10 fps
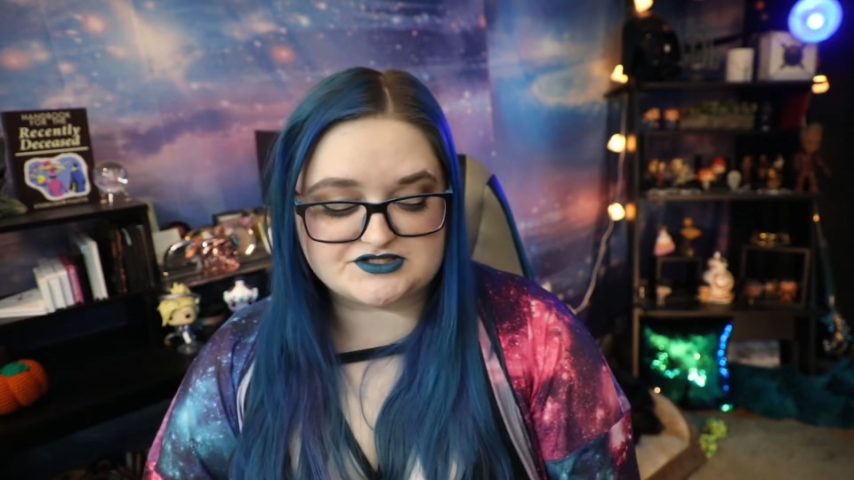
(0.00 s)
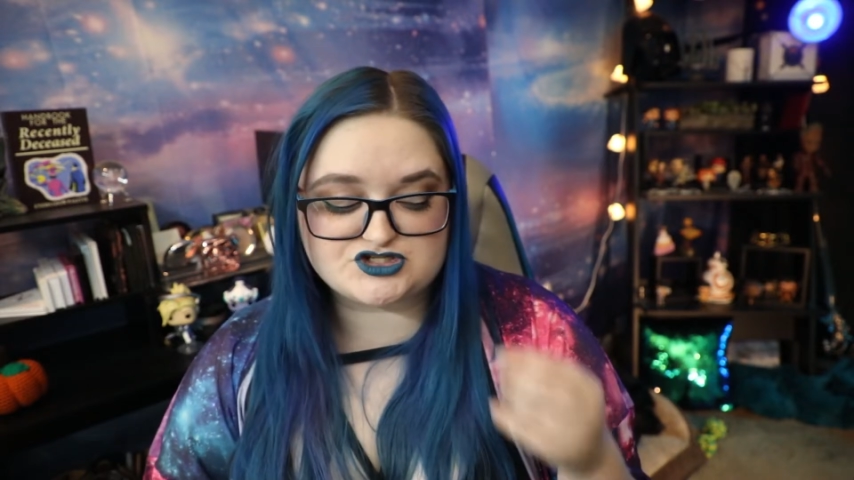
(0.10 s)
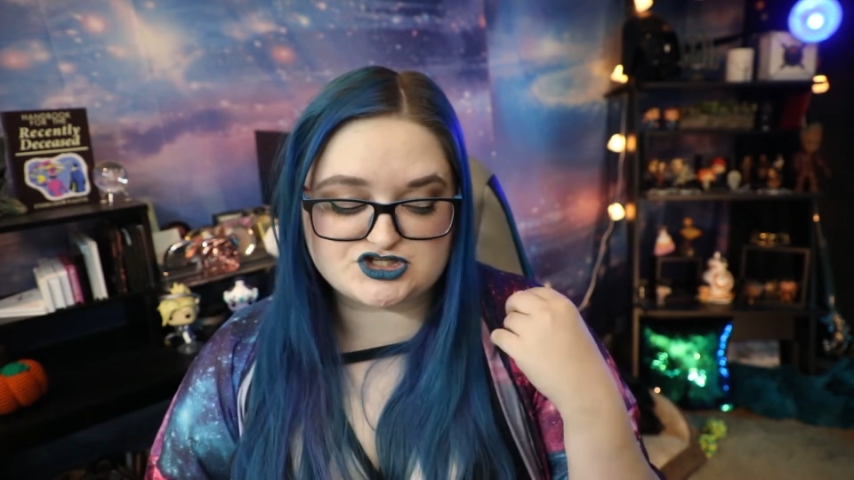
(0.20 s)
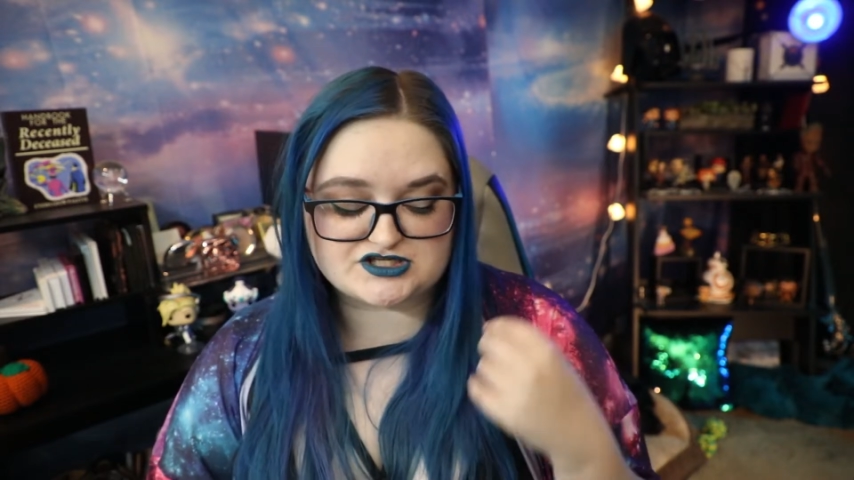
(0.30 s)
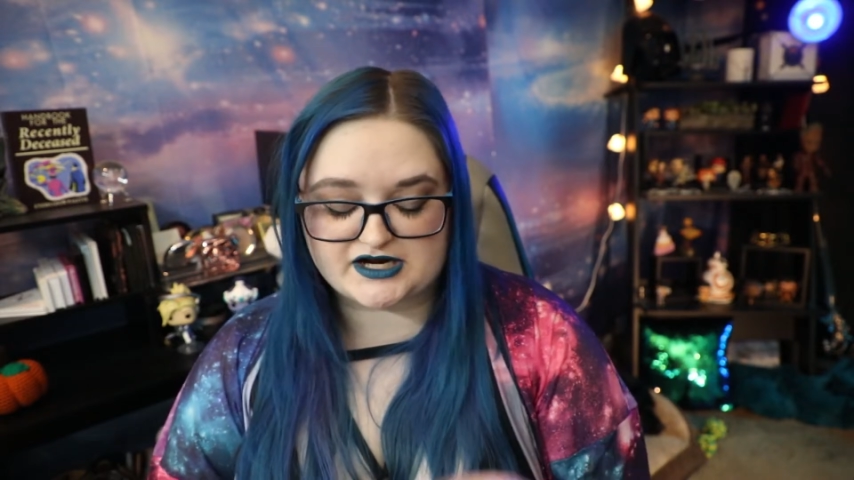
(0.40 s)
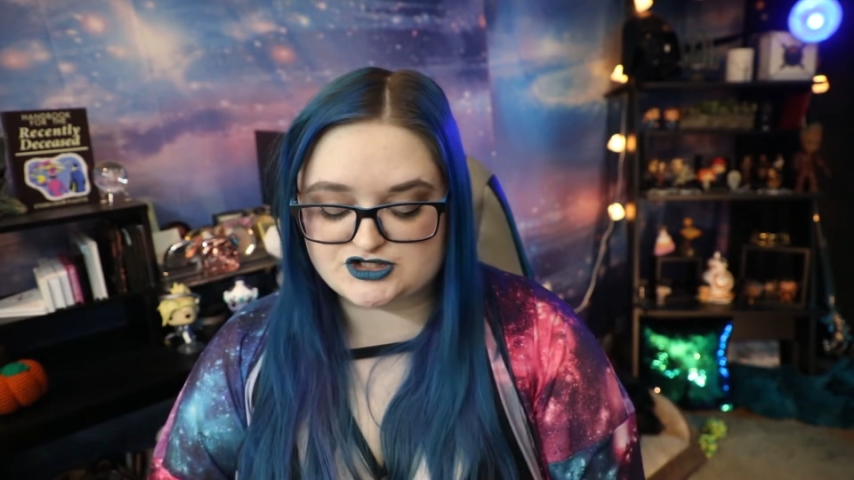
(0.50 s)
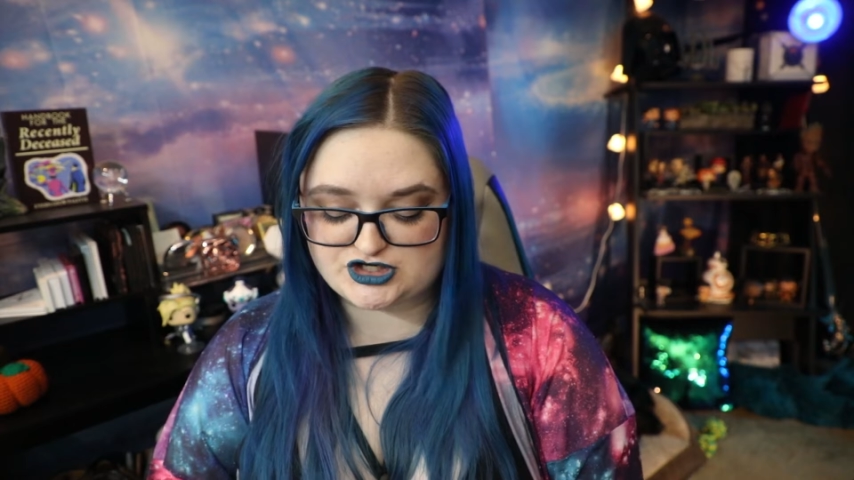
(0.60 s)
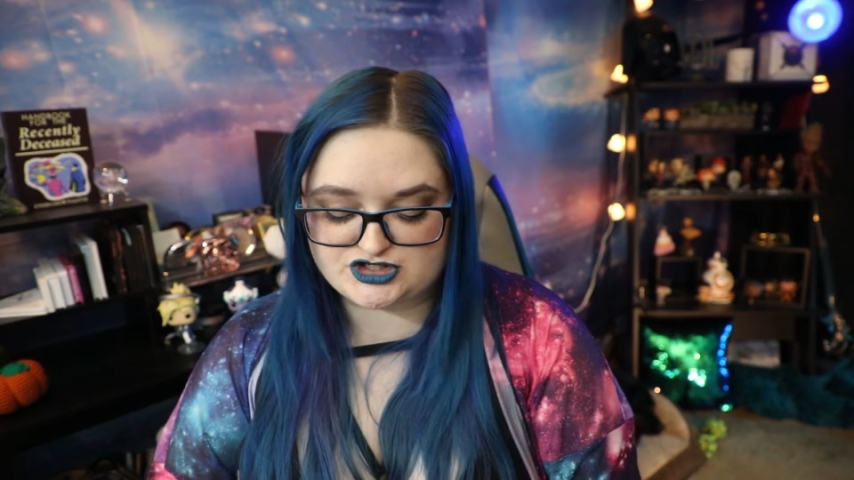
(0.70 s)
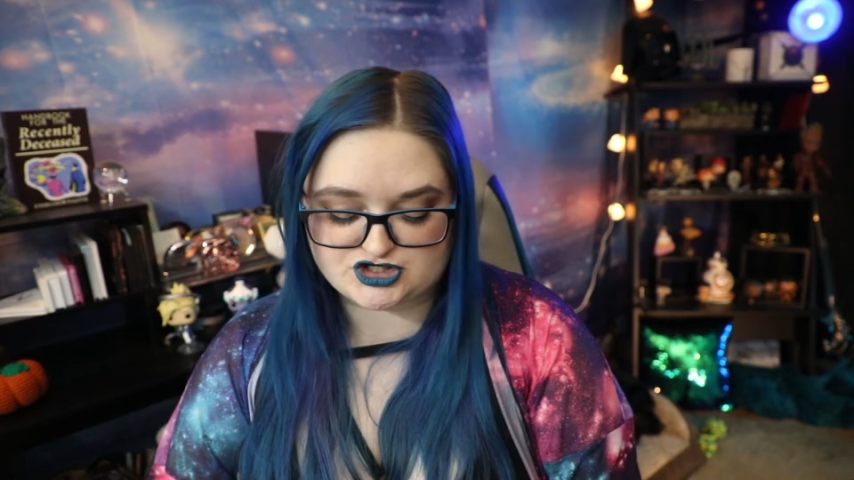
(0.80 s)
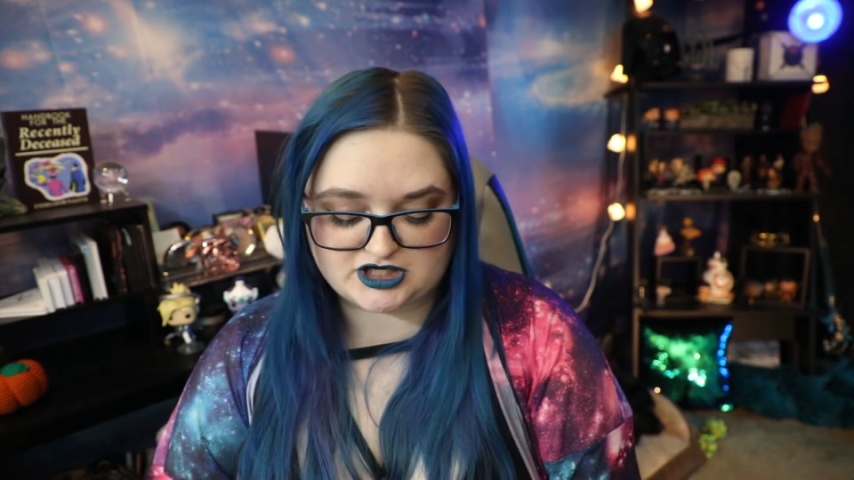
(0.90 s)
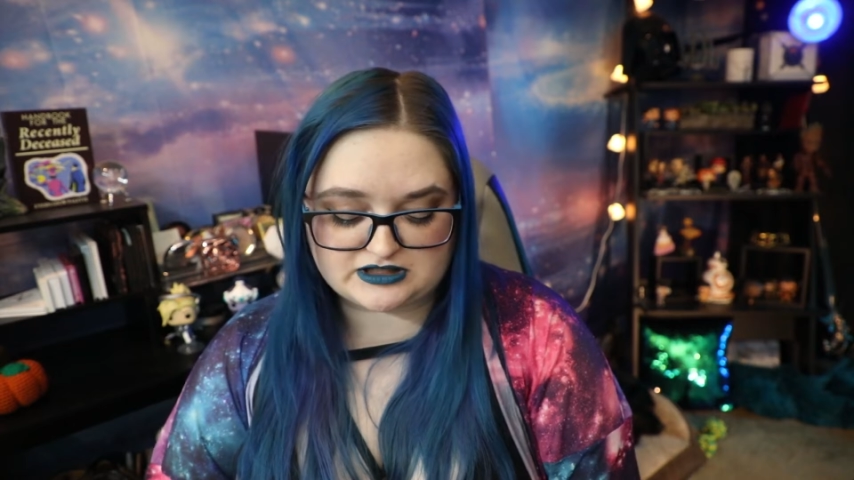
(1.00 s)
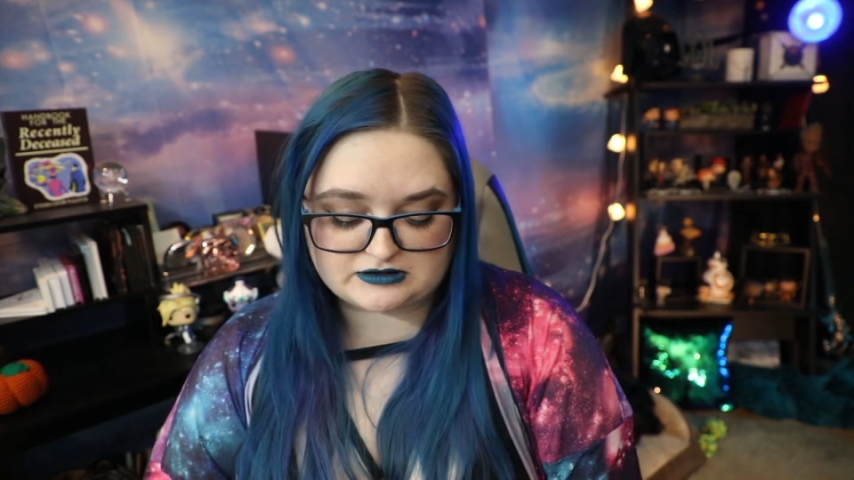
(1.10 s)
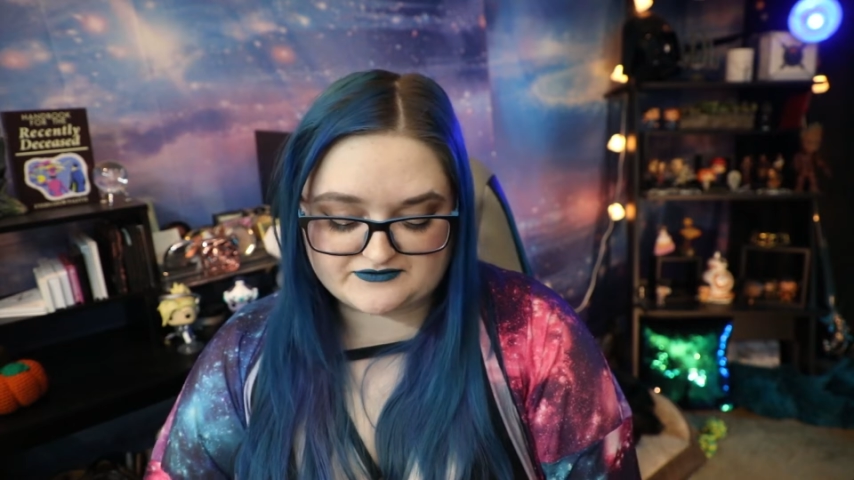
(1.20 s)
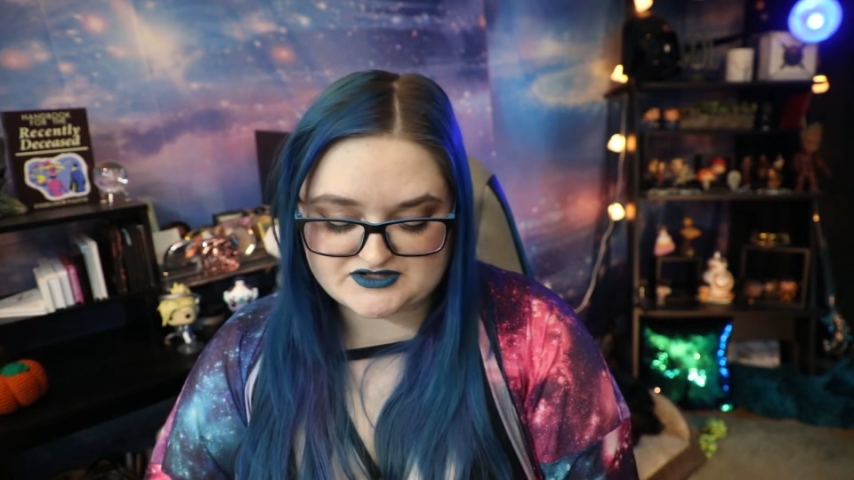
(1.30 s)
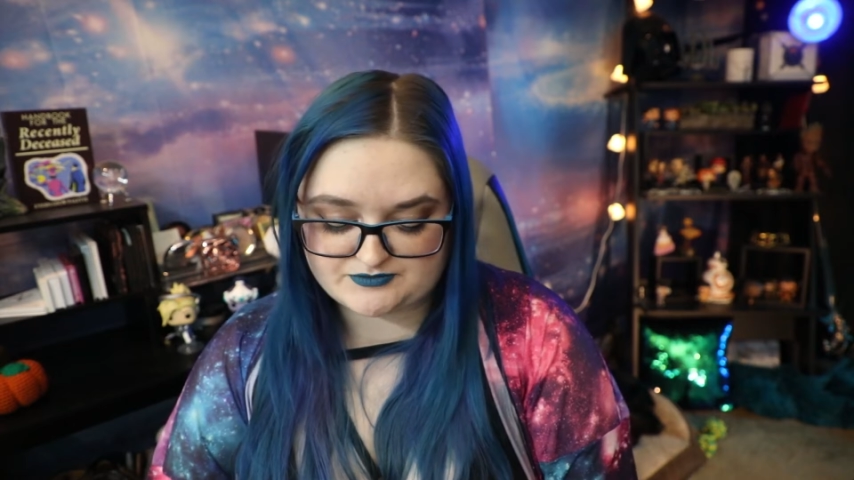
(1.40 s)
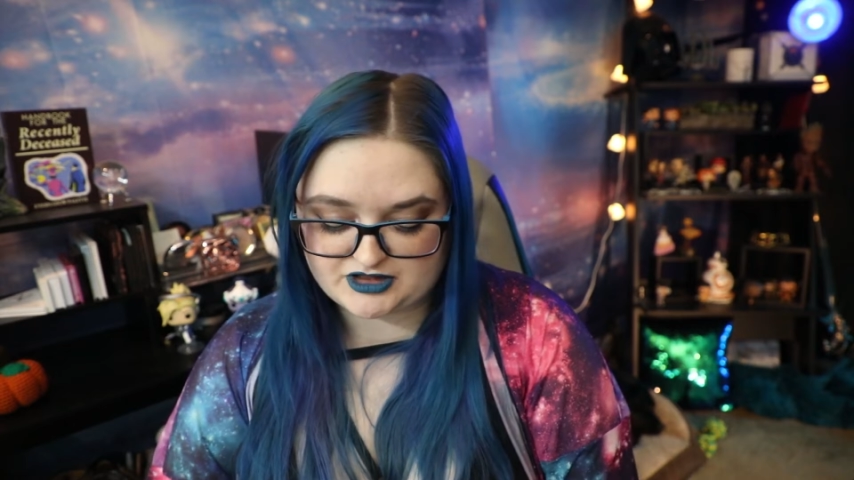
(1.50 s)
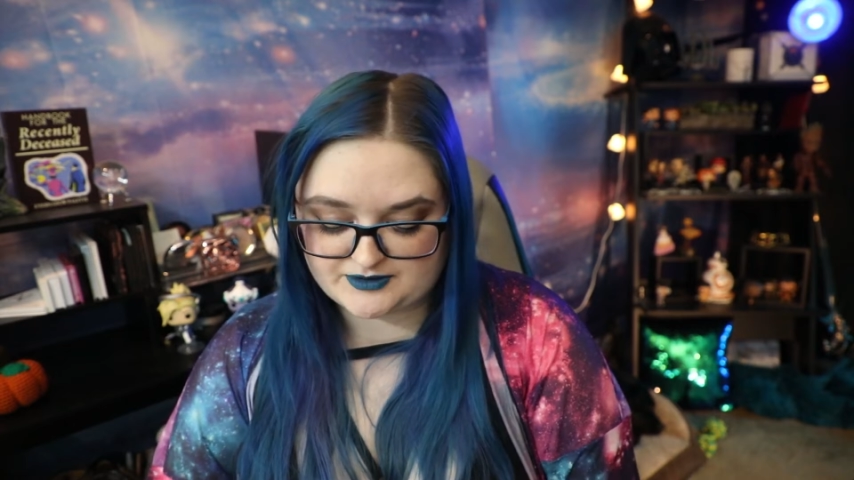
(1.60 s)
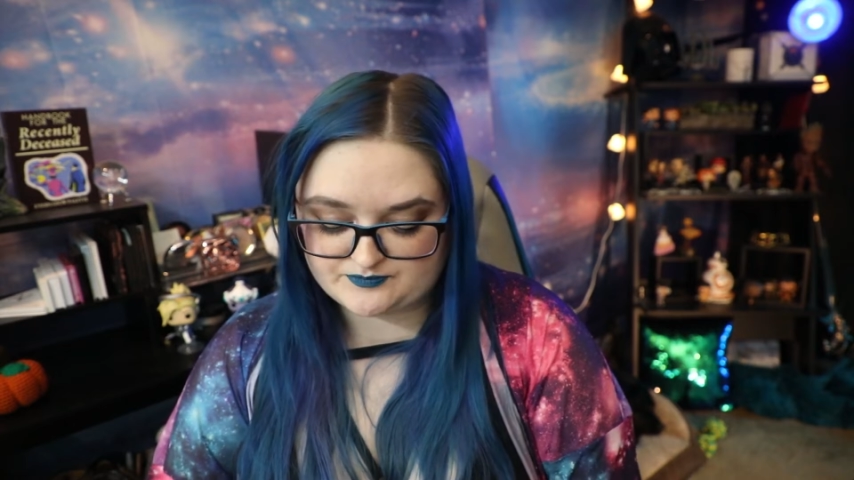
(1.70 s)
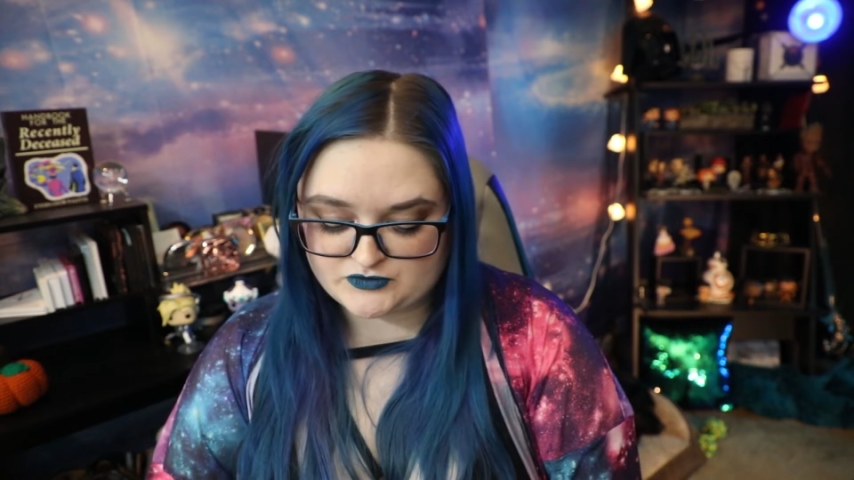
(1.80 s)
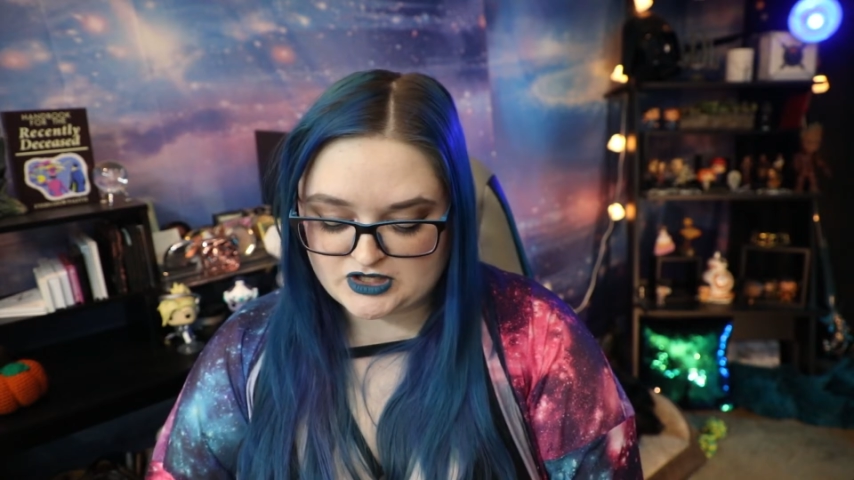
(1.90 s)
to just kind of change the color of something.